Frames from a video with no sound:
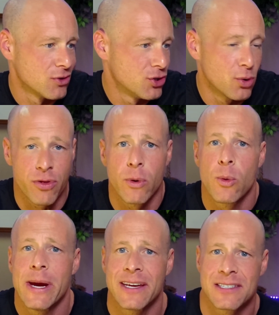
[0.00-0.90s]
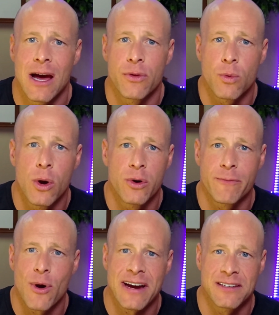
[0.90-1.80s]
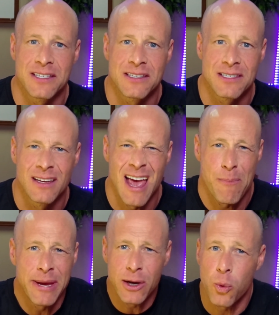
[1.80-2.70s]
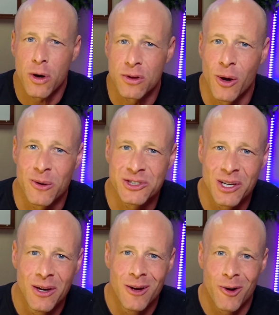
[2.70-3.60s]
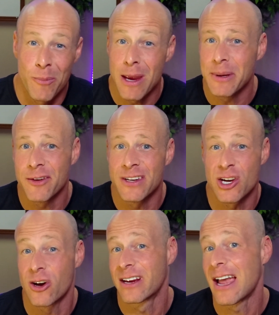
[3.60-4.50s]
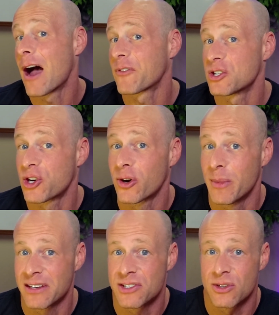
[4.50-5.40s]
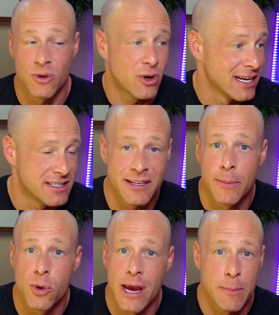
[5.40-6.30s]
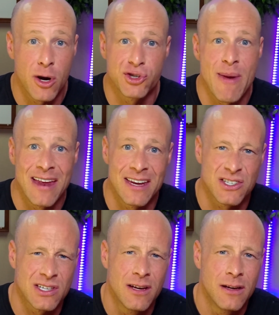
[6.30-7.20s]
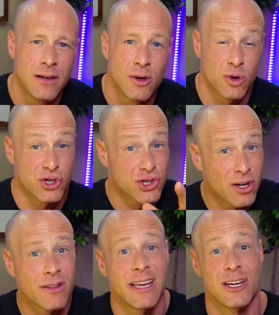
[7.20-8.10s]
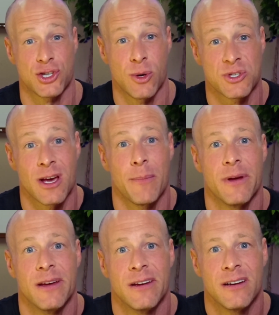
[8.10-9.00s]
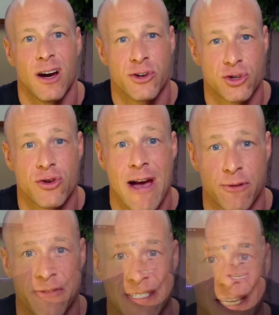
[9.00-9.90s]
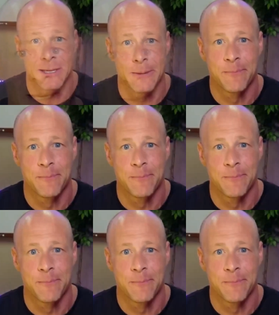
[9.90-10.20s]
or 3 weeks down the road of practices, at peak workloads, or maybe even during conference tournaments or NCAA March Madness, or certainly it shows up under travel fatigue.